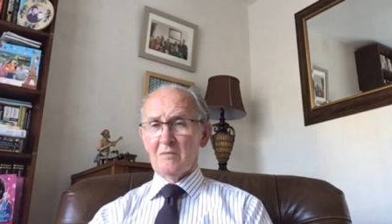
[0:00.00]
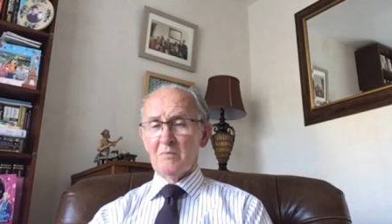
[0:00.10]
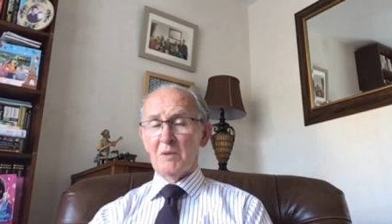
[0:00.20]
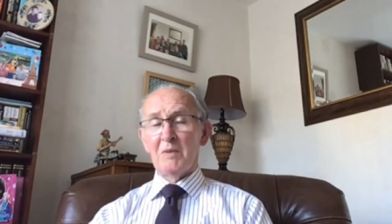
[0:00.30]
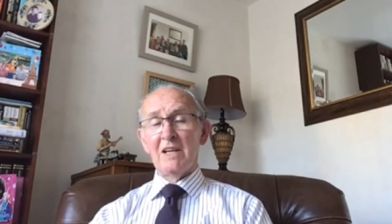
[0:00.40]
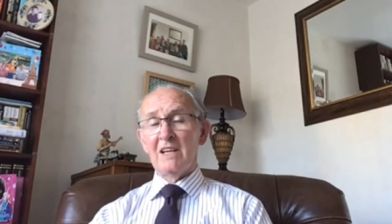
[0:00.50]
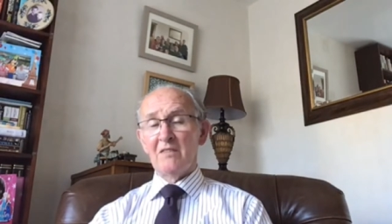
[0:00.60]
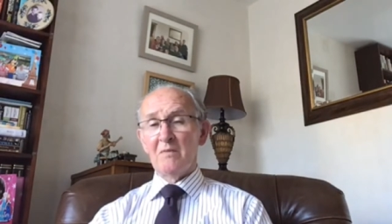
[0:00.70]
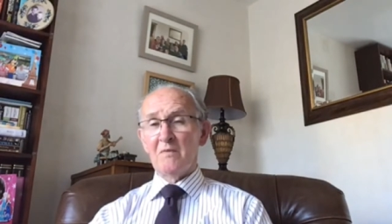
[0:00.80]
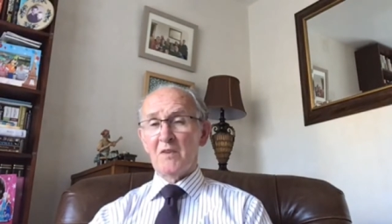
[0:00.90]
But they give
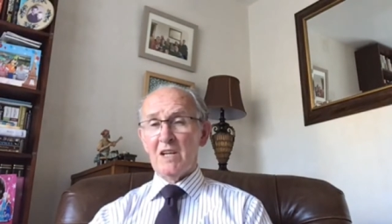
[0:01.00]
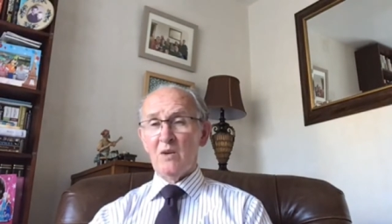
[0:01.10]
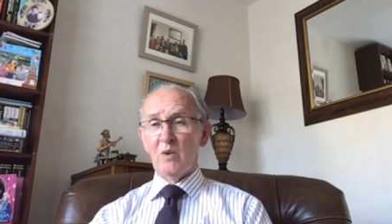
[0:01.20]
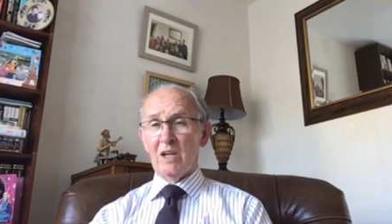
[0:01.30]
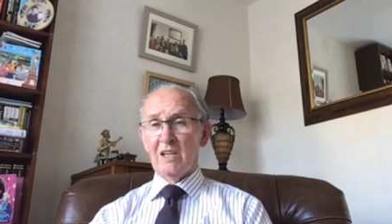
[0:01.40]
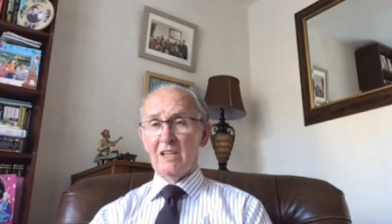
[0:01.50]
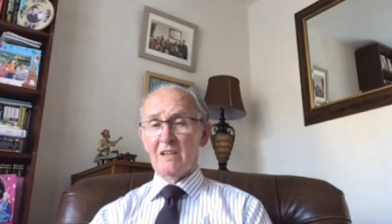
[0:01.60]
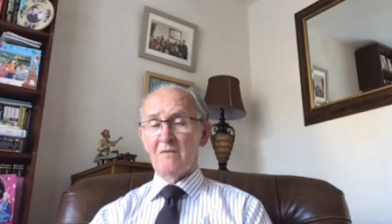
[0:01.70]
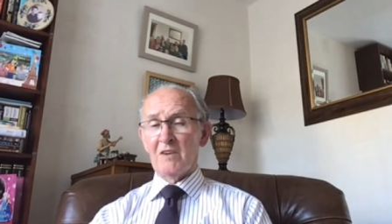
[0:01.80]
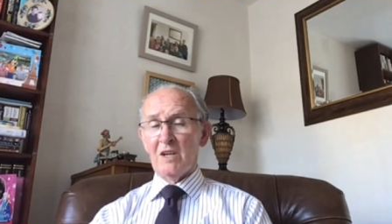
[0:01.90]
them free will, and
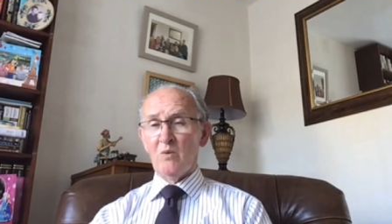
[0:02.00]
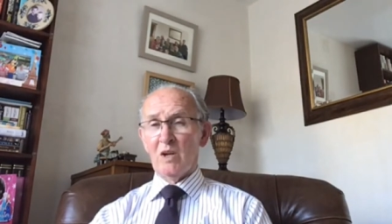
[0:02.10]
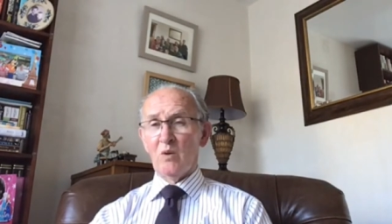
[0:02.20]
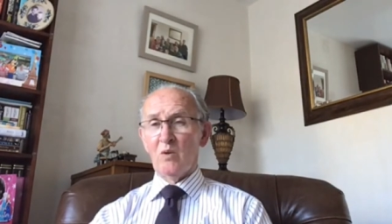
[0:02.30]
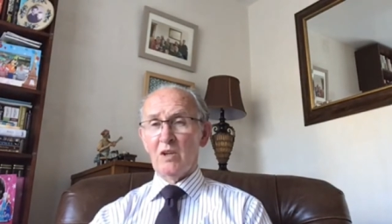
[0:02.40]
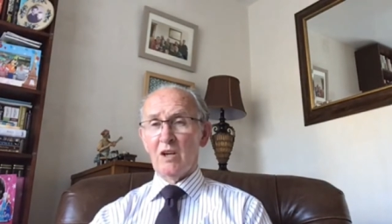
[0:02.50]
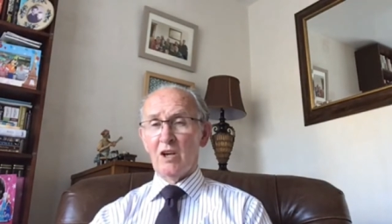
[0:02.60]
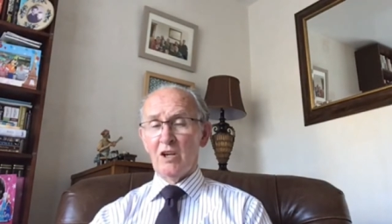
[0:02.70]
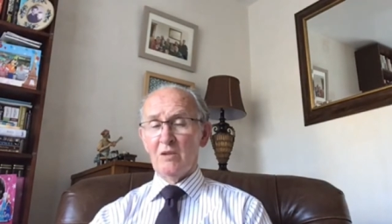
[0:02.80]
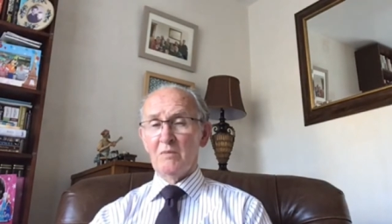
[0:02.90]
that free will will
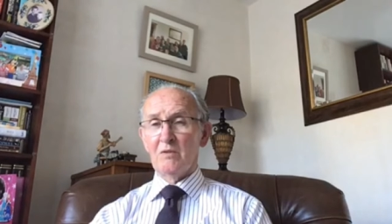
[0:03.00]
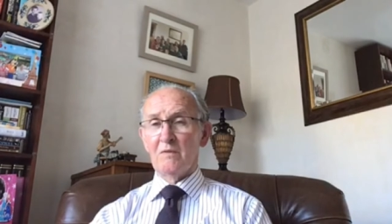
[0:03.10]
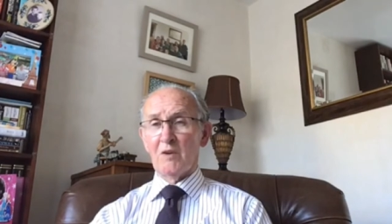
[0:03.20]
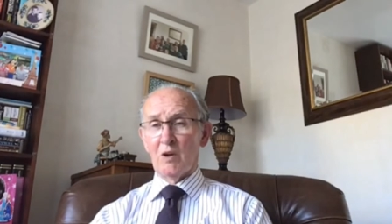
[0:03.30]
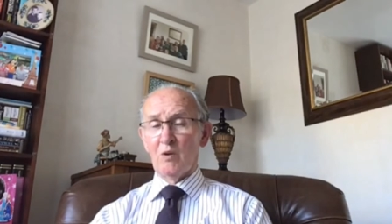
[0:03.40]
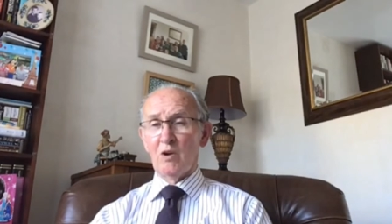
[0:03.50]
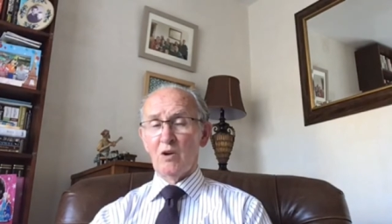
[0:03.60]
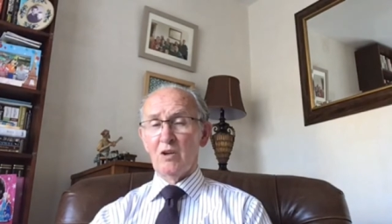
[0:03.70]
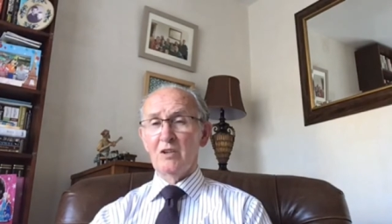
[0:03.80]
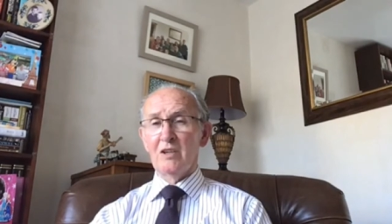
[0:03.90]
allow them to follow
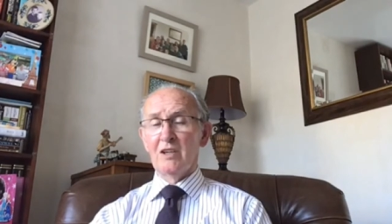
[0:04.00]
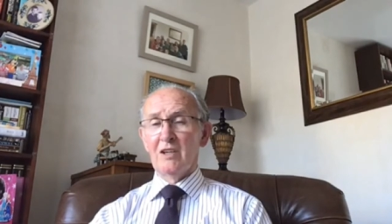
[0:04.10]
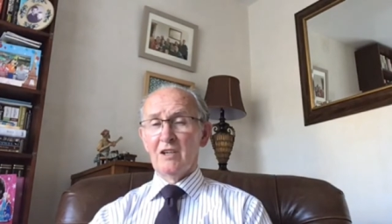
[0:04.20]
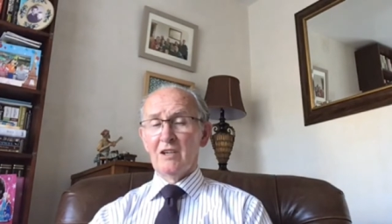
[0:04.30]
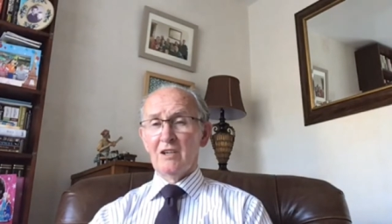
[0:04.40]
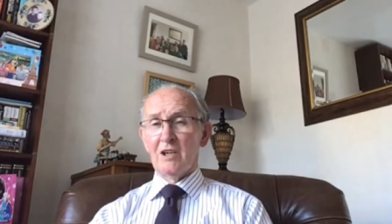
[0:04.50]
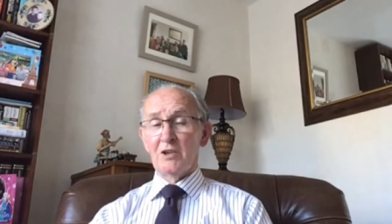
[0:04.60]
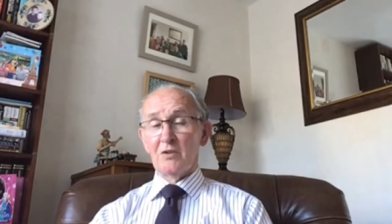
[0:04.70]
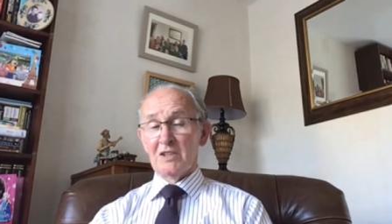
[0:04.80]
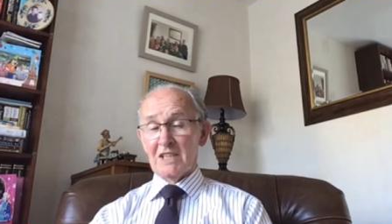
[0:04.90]
God or
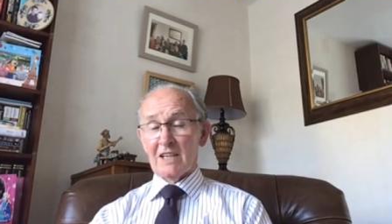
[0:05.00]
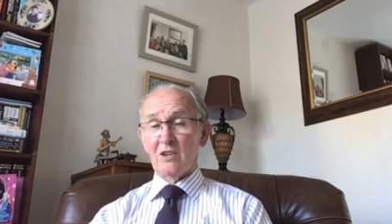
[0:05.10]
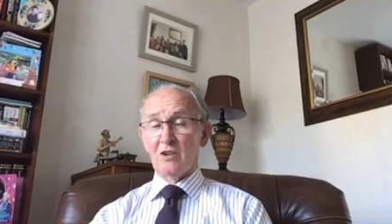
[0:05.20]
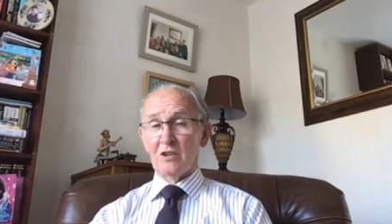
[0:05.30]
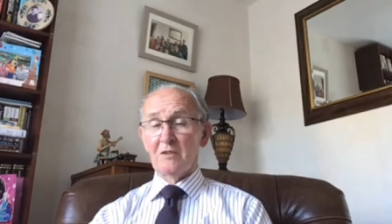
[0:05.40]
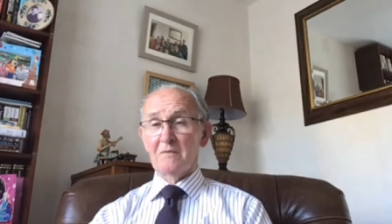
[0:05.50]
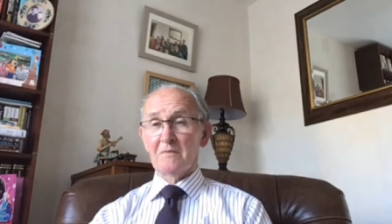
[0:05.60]
to reject God.